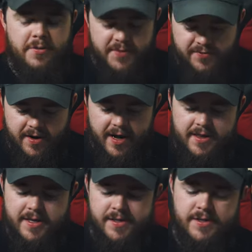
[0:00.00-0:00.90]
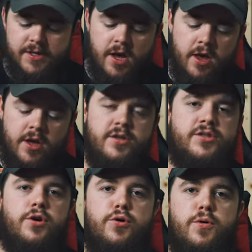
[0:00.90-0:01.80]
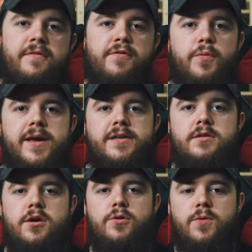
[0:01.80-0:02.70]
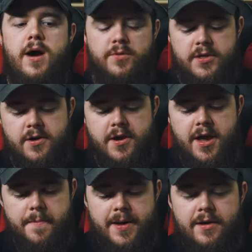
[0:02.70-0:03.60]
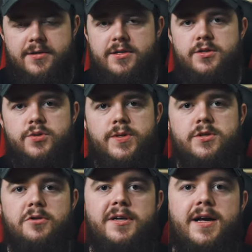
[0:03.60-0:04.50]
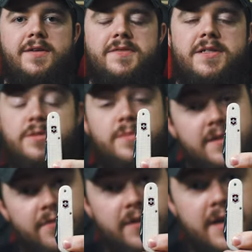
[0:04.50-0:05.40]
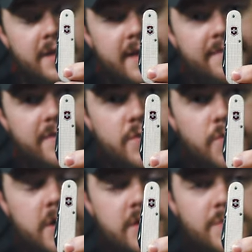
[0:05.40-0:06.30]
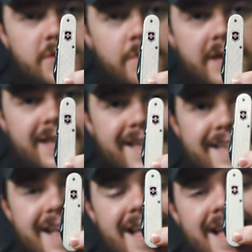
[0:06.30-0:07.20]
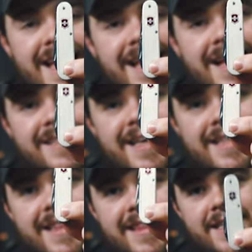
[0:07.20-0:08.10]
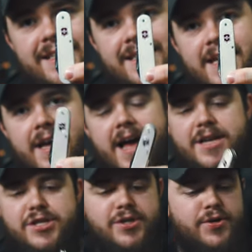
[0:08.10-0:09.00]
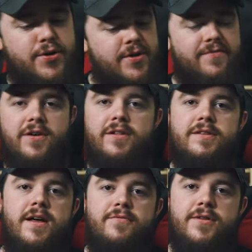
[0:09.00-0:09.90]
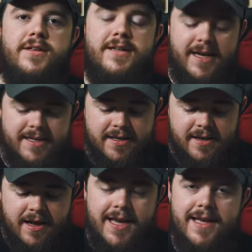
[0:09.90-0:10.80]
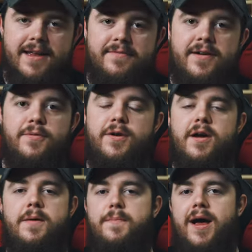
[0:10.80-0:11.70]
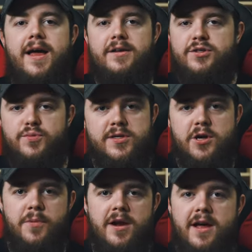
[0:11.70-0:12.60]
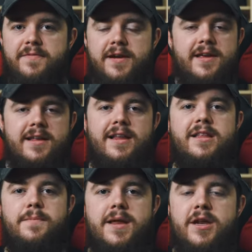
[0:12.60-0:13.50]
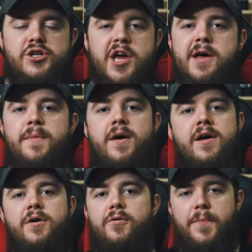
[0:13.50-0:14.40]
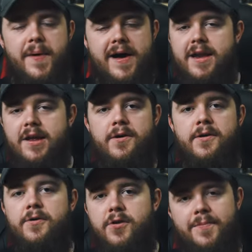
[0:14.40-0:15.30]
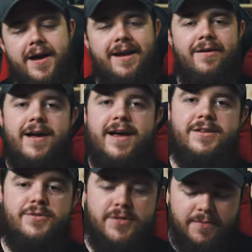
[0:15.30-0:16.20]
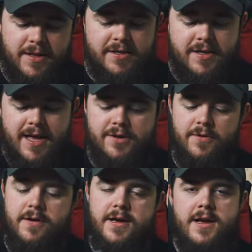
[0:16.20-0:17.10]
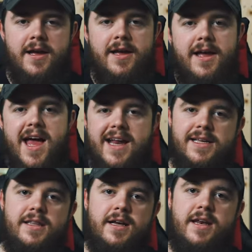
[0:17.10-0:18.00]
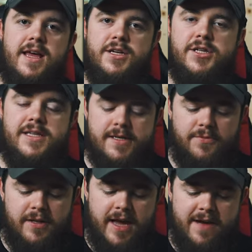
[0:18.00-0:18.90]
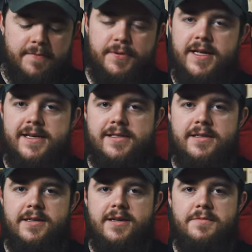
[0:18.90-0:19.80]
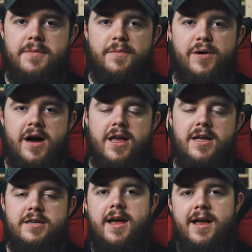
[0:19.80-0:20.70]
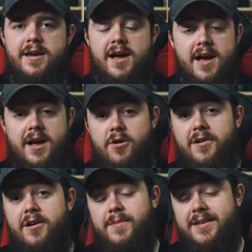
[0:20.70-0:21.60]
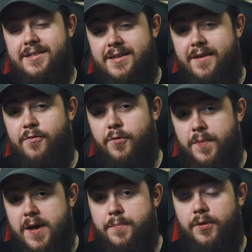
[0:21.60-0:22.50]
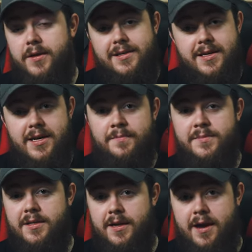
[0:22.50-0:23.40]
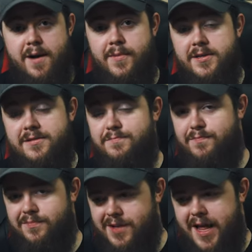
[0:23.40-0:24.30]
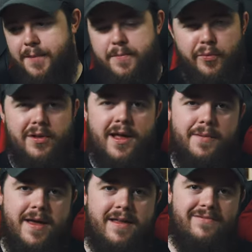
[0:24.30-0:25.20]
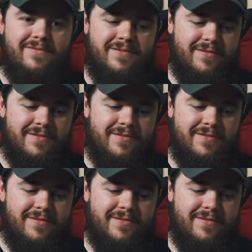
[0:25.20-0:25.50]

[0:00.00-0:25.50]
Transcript: I almost forgot this. So a few weeks ago, I was talking about Swiss Army knives, specifically the Victorinox Swiss Army Cadet. I said that this thing, I just couldn't fall in love with it. I didn't like it. If I were gonna buy a Swiss Army knife, I'd get like the Mini Champ or the Pioneer or the Pioneer X or something to that degree. And I said the Cadet just doesn't really have a place in my pocket. And I got called out by several people in DMs, in the comments. A lot of people were like, man,